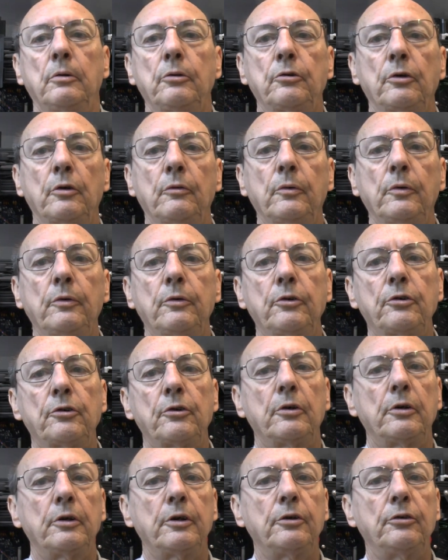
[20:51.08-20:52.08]
So if we
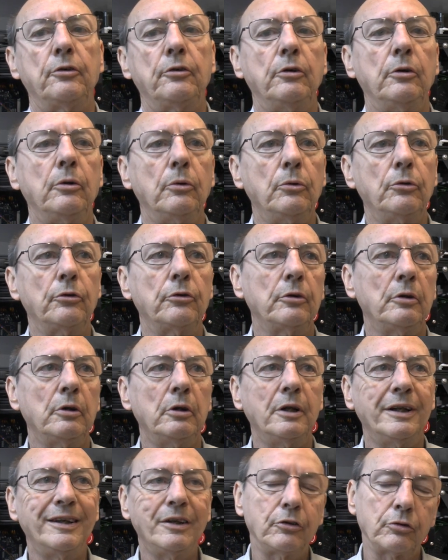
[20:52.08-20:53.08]
decided to use
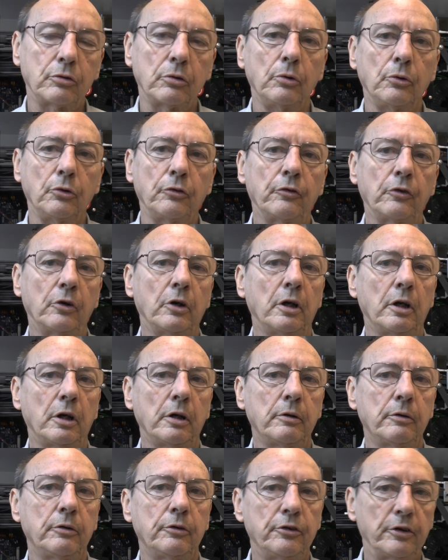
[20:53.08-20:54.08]
lead screws for
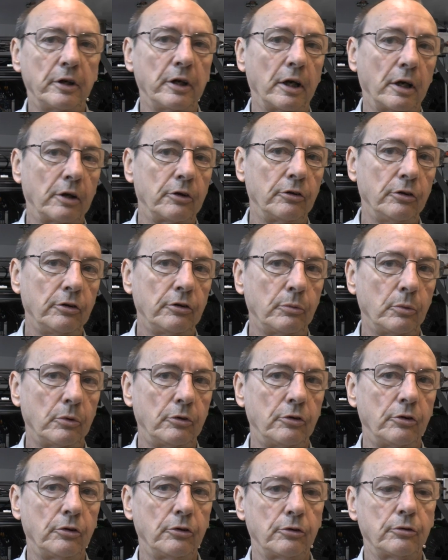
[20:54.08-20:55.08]
our z-axis,
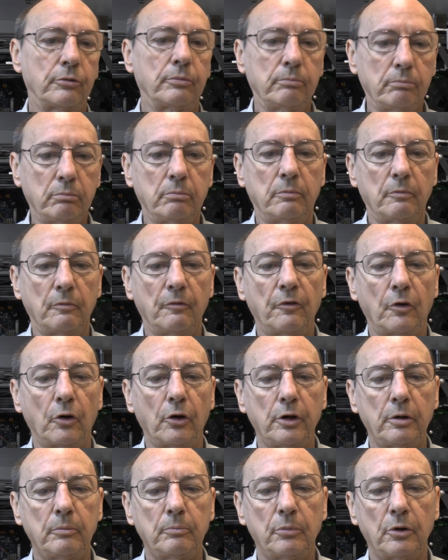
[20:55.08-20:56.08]
which is
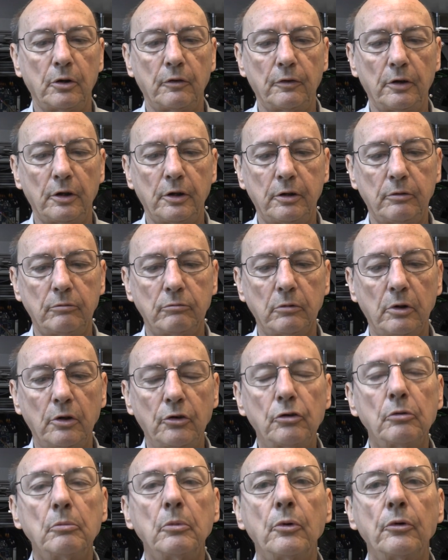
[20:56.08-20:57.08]
fine, perfectly
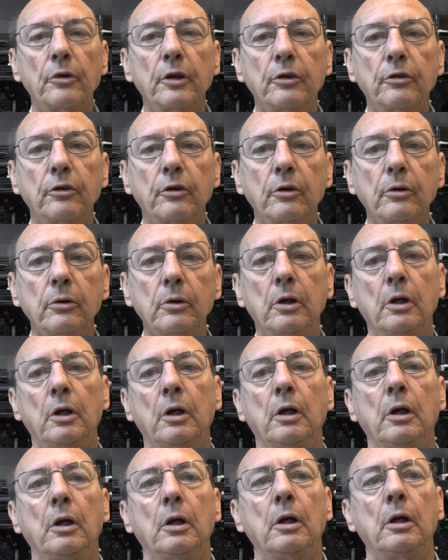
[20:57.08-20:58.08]
reasonable thing to do,
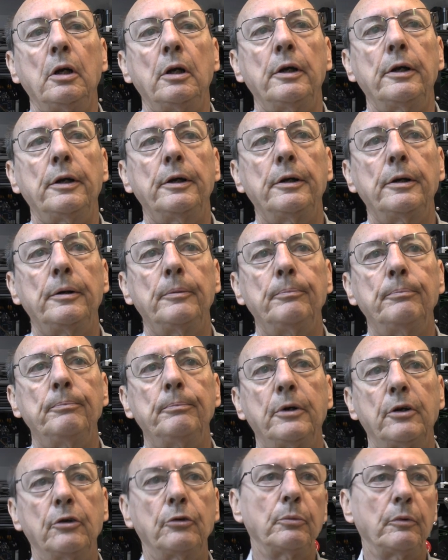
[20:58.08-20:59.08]

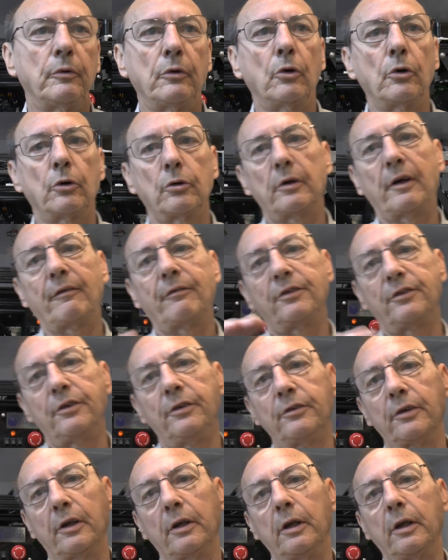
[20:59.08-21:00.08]
because we've got
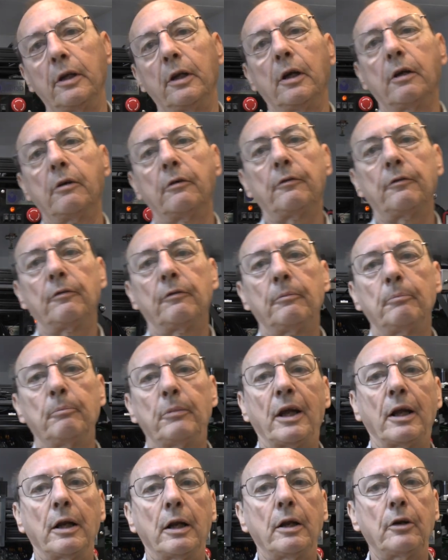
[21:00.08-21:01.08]
gravity taking care of
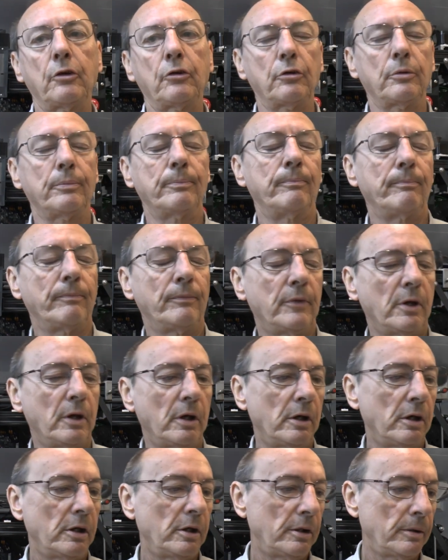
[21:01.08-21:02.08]
backlash,
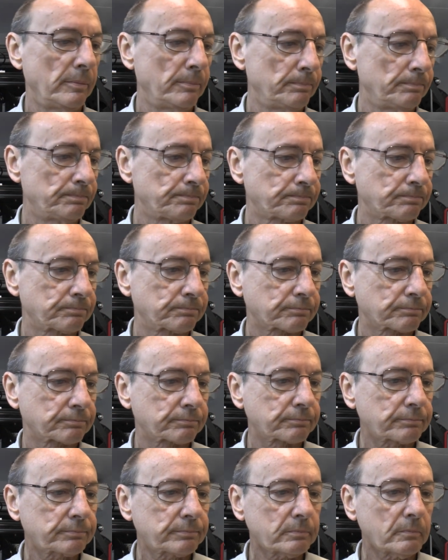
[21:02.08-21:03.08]

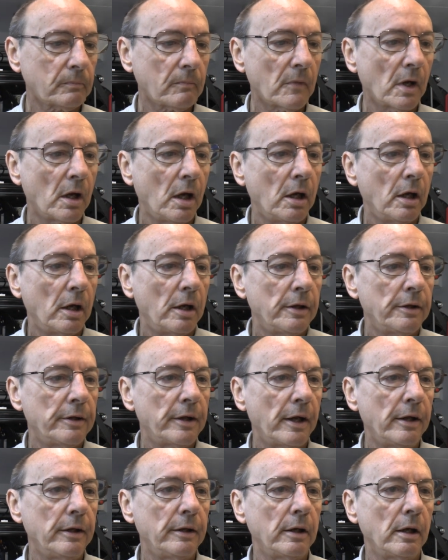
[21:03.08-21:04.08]

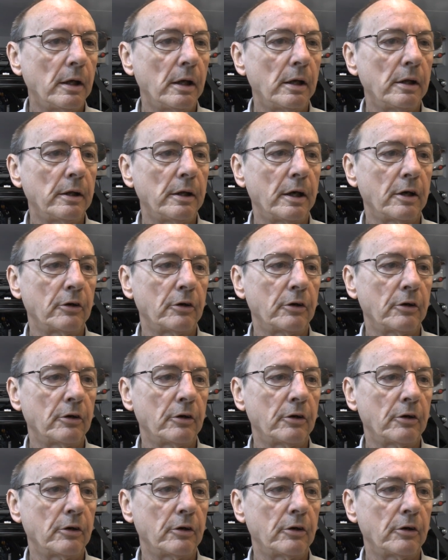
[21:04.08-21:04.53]
then the